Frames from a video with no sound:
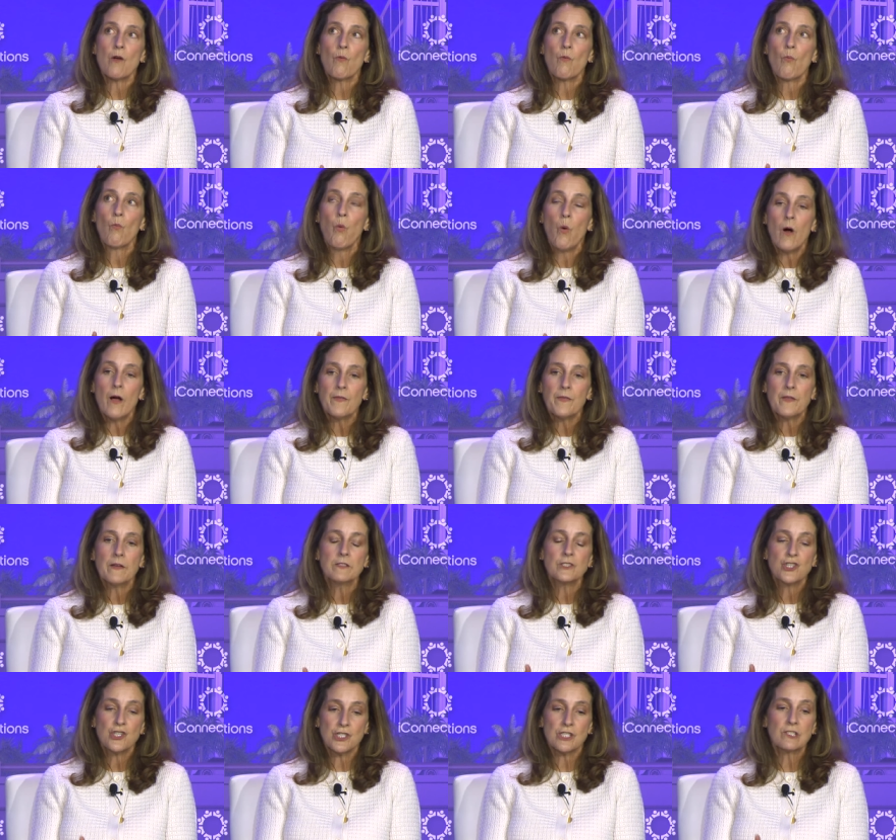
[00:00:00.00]
want,
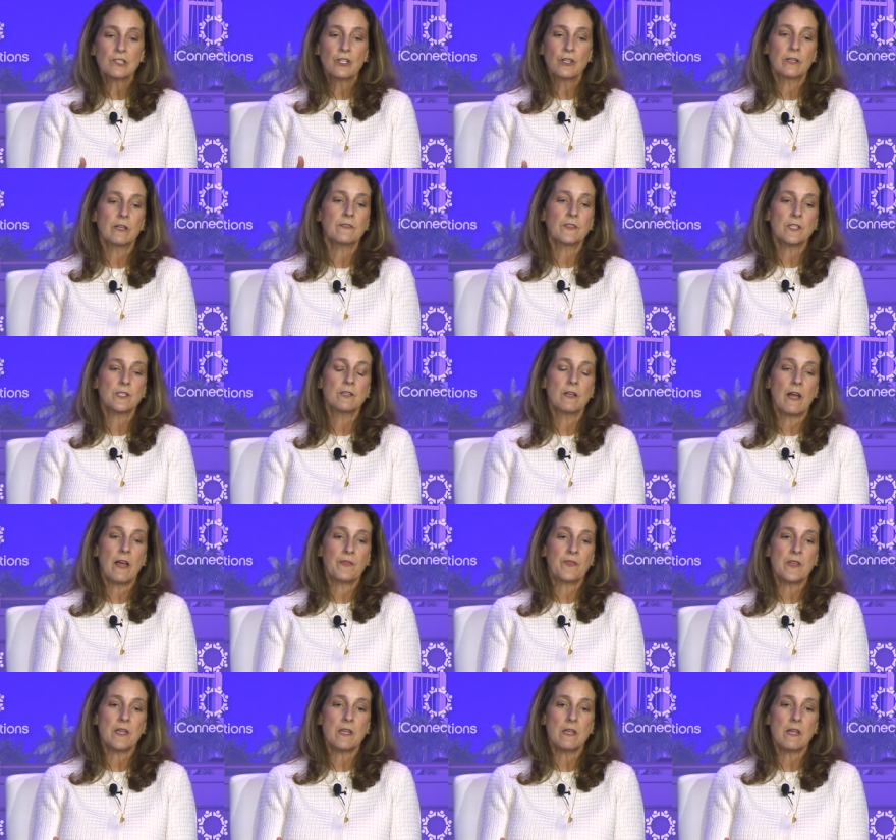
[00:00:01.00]
just look at the,
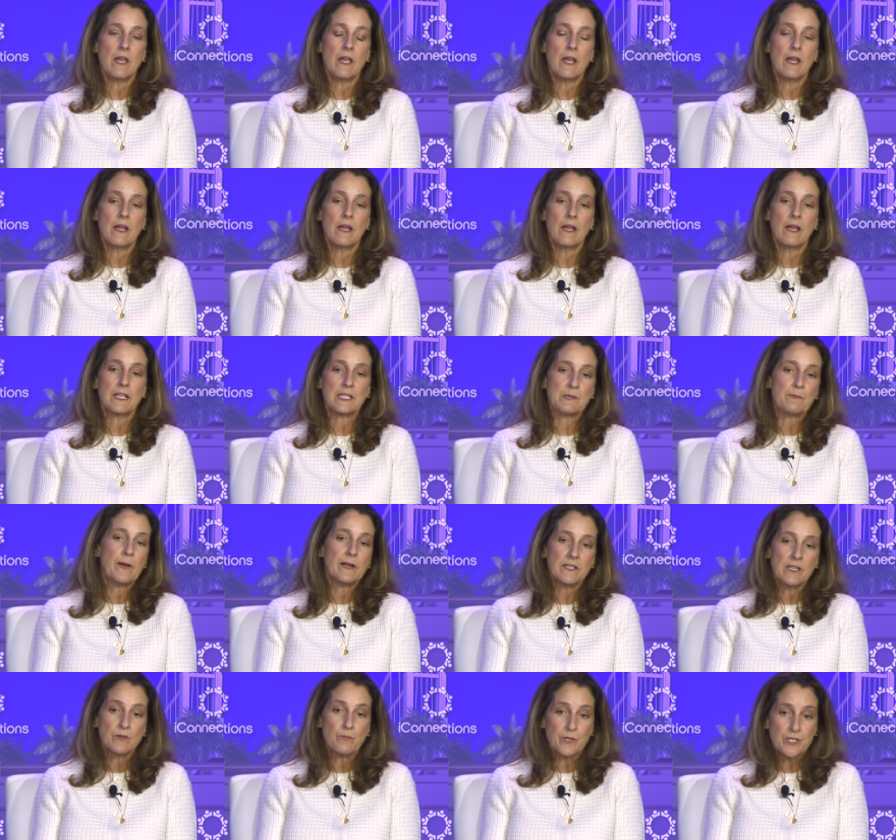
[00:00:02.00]
at the
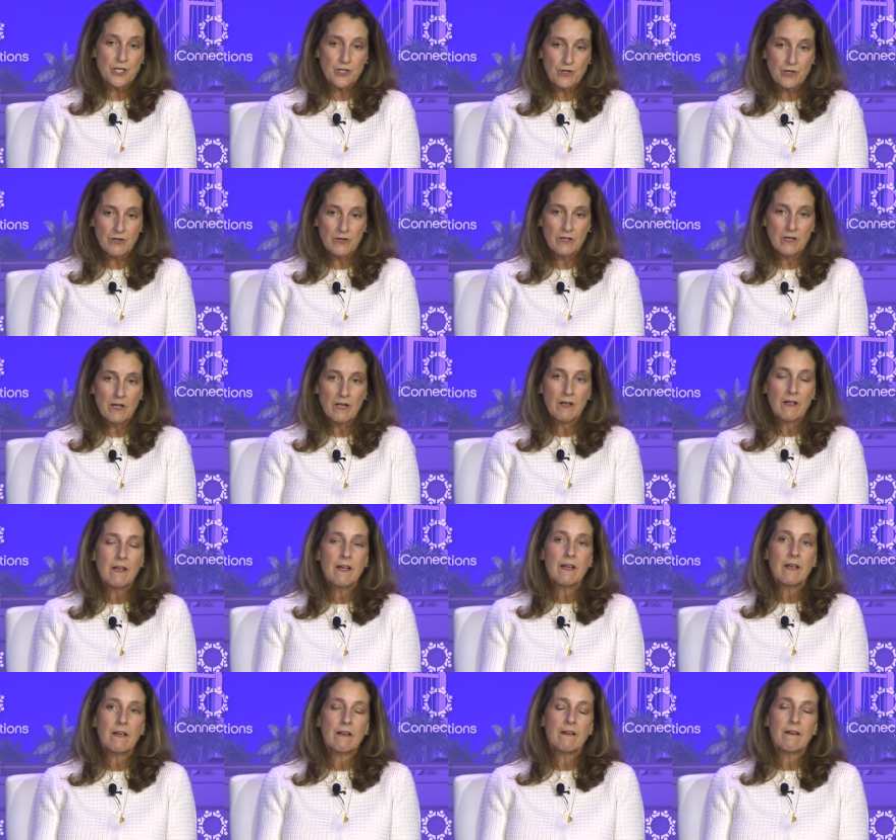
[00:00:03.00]
expected return
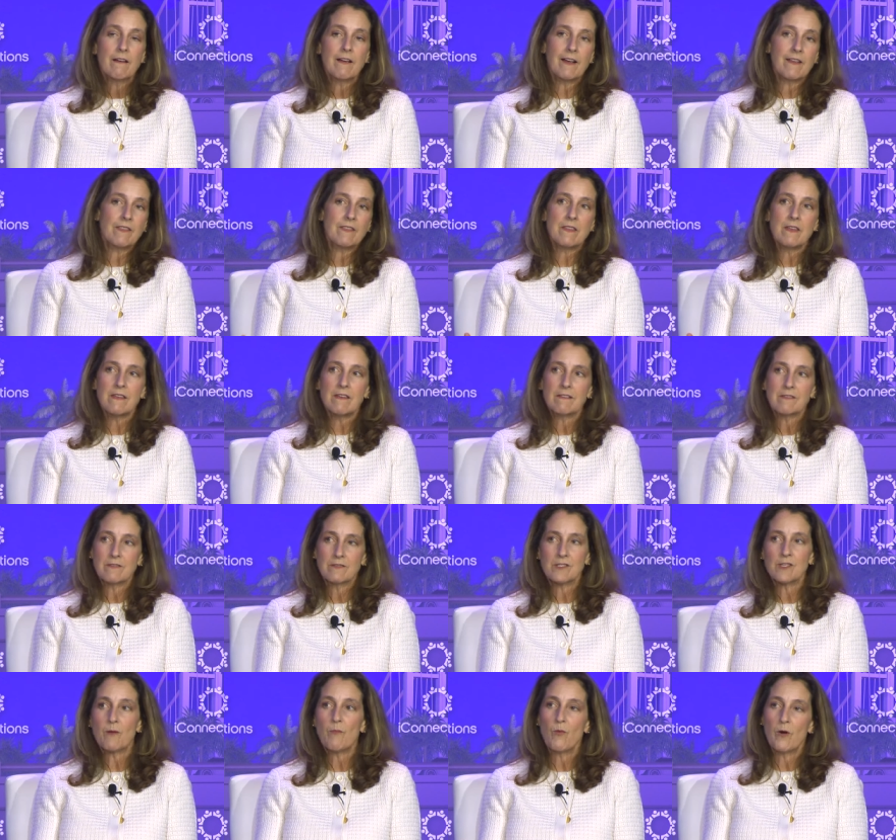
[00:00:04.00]
and the
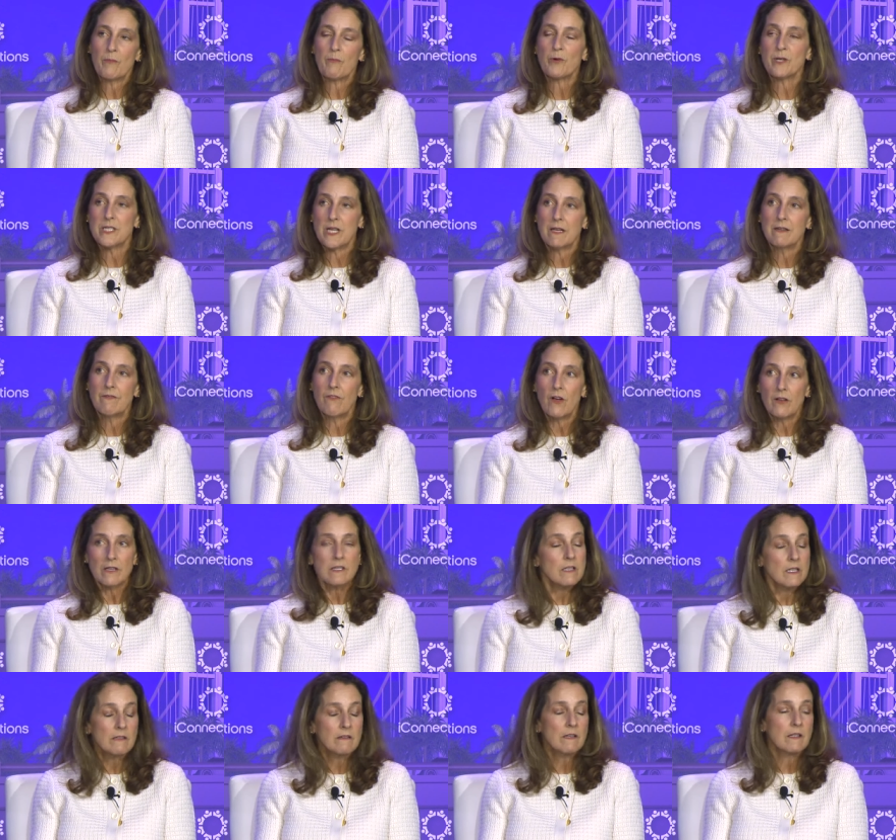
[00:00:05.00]
somewhat pretend
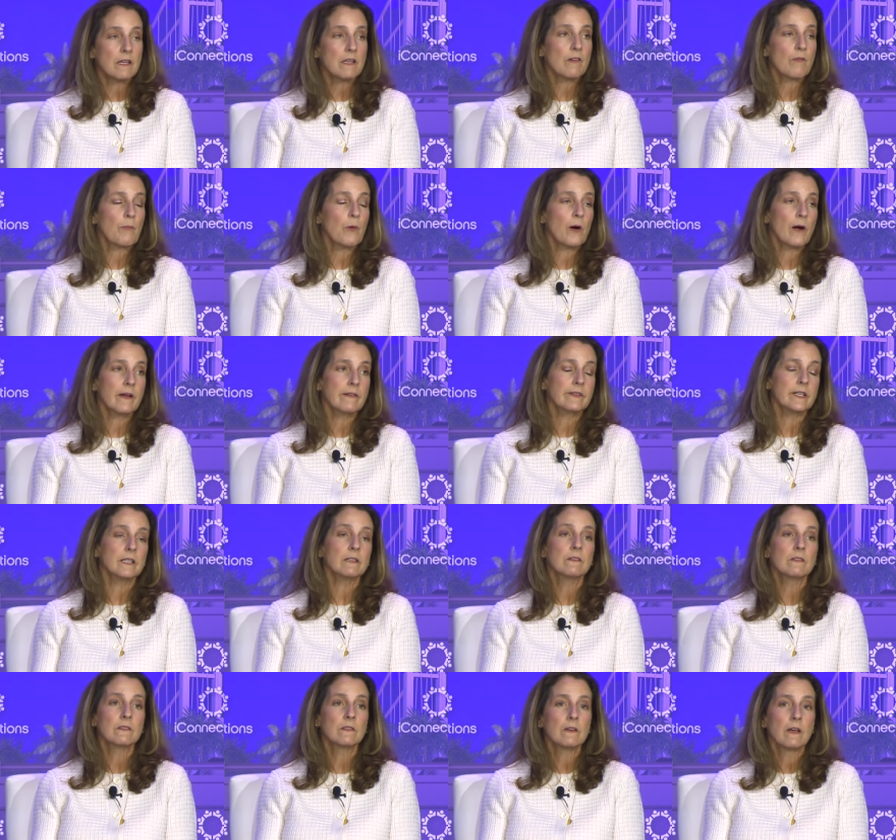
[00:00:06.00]
volatility of
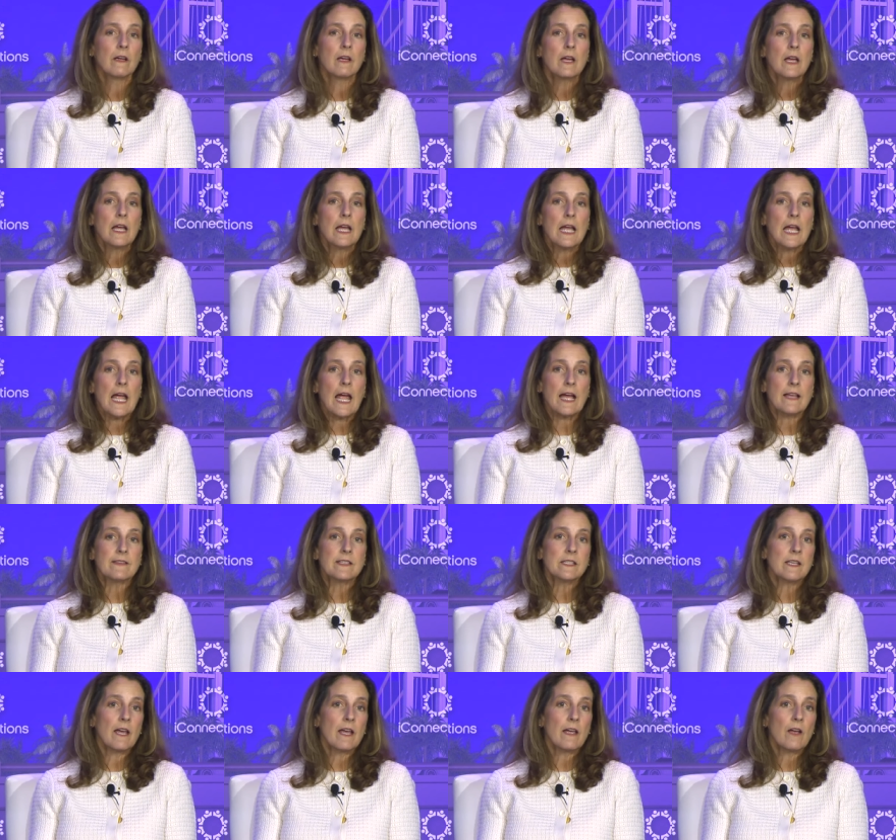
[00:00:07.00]
privates and
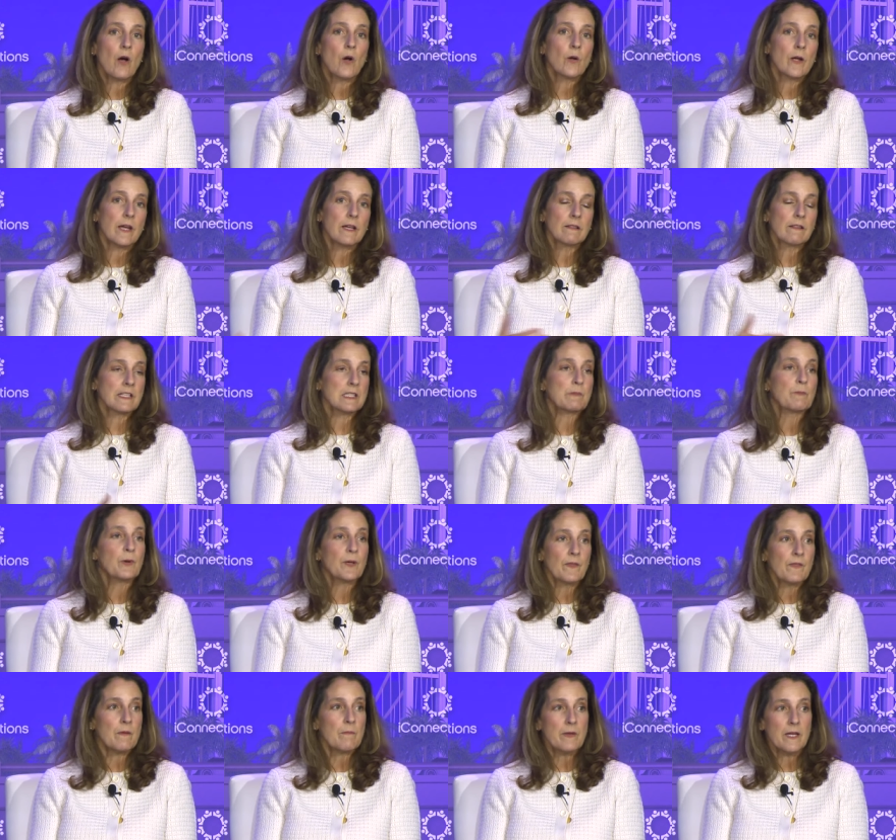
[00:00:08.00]
say, okay, let's
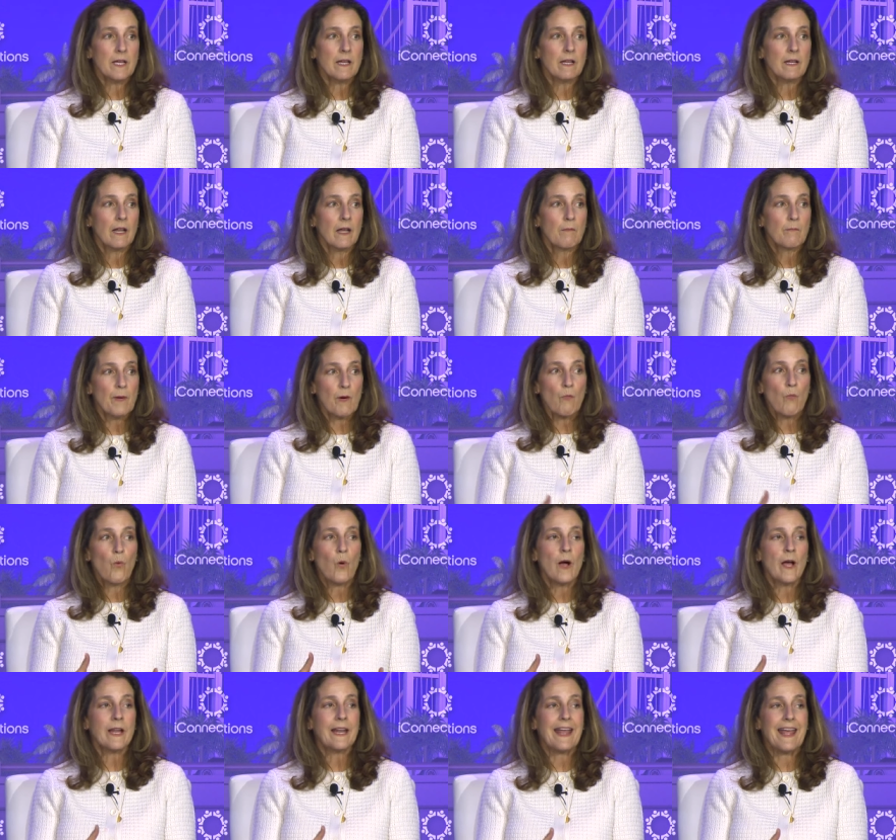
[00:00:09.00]
put them in. But
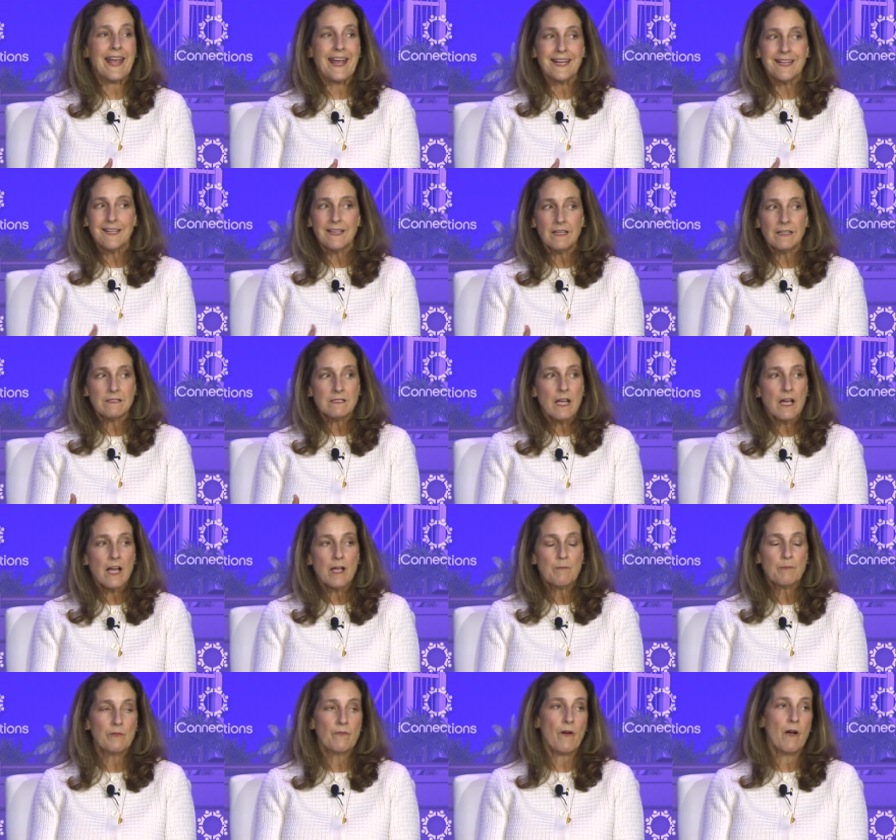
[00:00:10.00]
what any
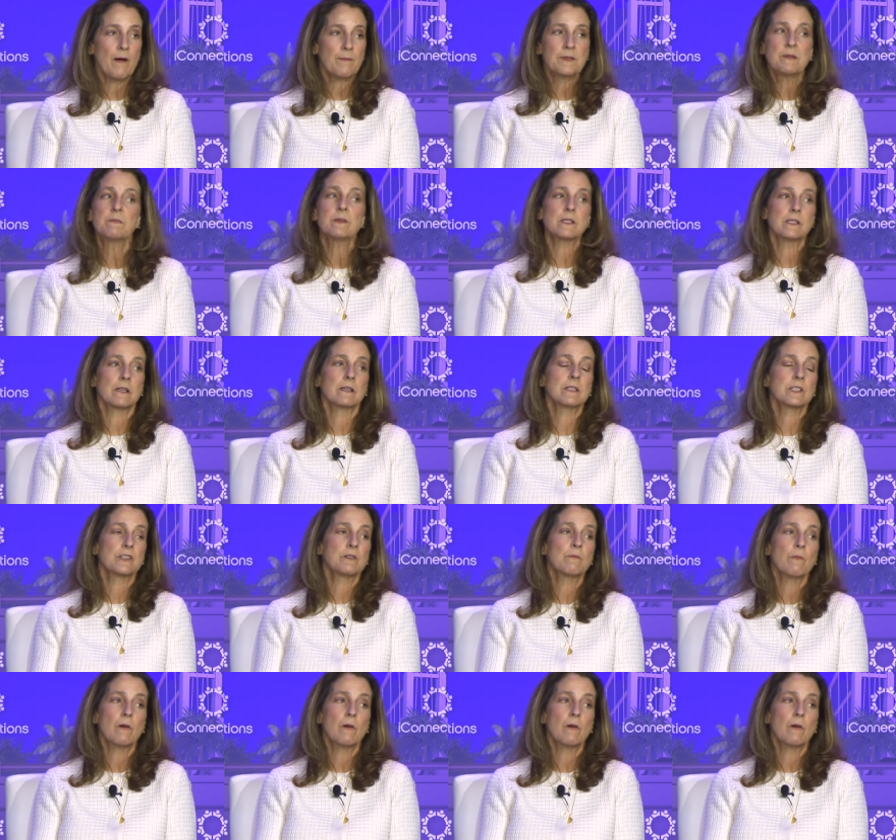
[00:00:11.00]
type of optimization